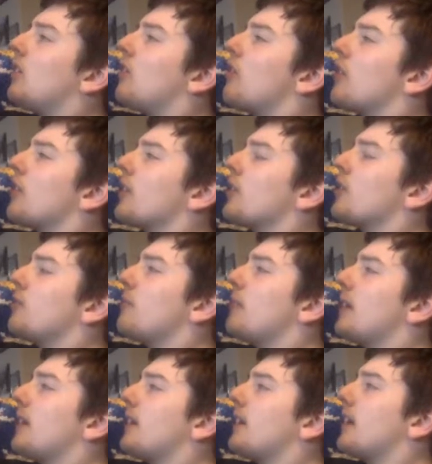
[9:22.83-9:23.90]
or too
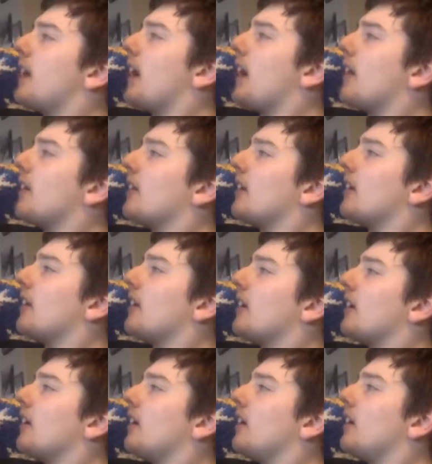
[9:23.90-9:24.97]
big to carry.
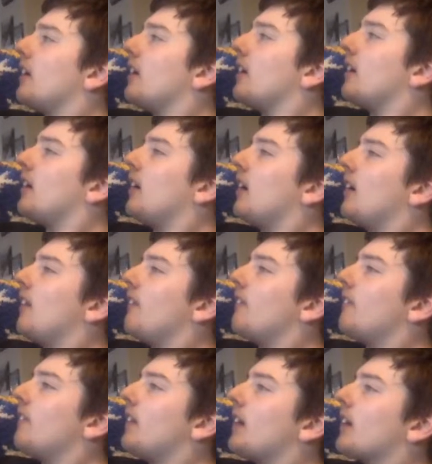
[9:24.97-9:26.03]

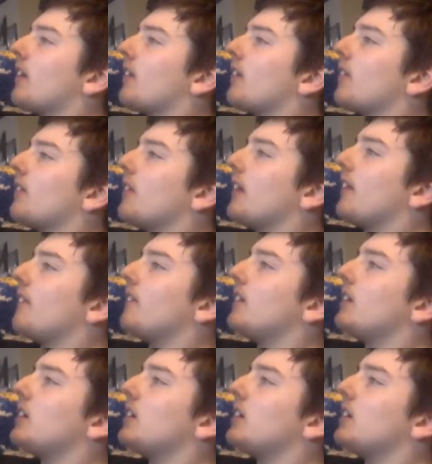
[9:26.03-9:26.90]
Back from them,